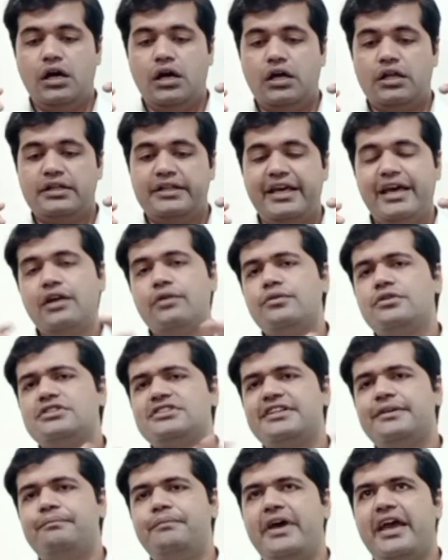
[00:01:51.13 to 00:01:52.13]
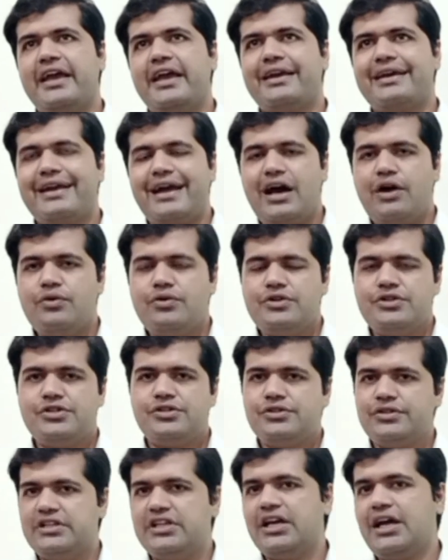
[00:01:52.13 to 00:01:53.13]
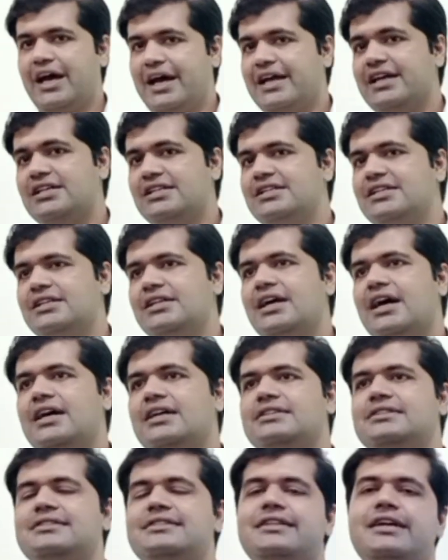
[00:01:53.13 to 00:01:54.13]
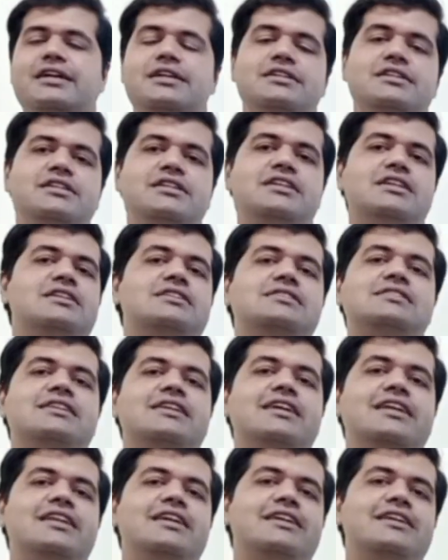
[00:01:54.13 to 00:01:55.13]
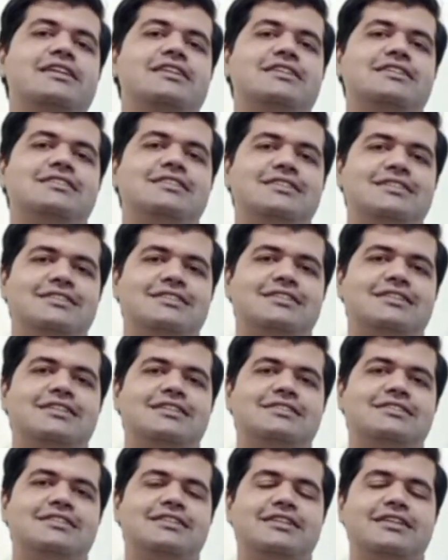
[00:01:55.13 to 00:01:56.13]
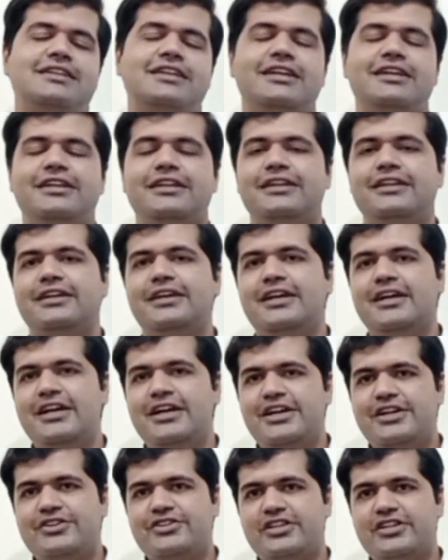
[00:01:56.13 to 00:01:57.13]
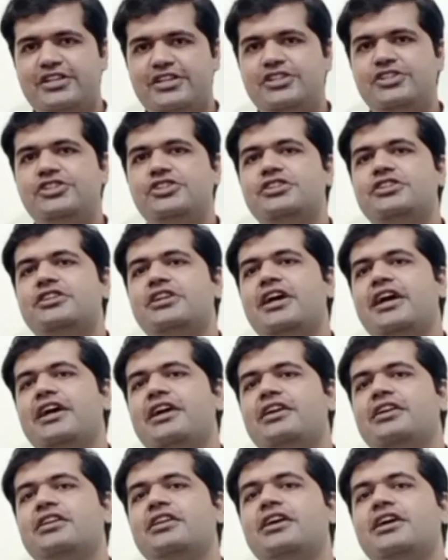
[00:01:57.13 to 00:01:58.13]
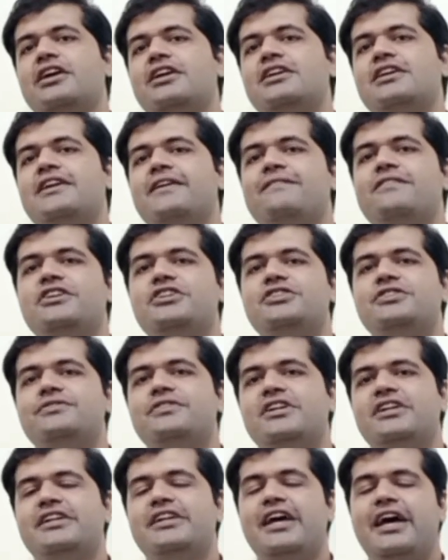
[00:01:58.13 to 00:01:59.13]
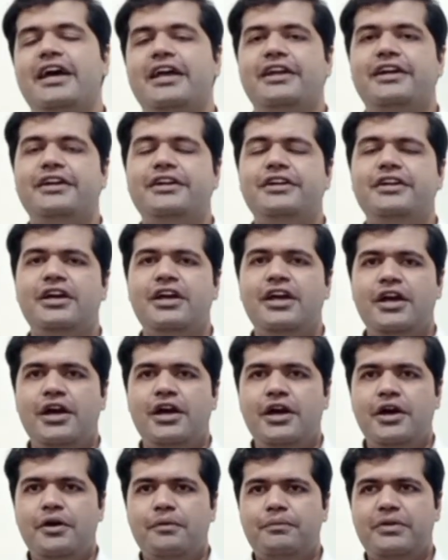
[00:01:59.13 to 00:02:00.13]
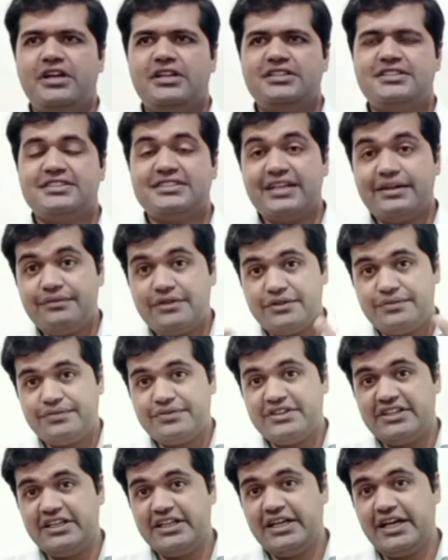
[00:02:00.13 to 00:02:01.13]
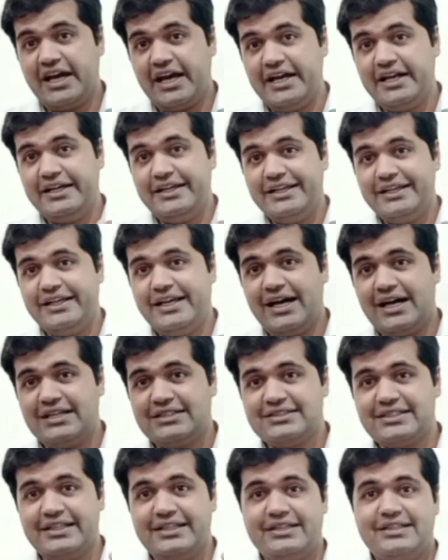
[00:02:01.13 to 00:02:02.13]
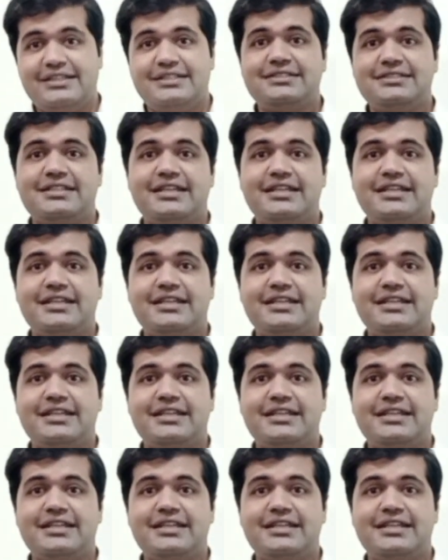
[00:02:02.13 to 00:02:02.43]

There was a background to the ideas that T.S. Eliot is discussing in Tradition and the Individual Talent, but some of the ideas in this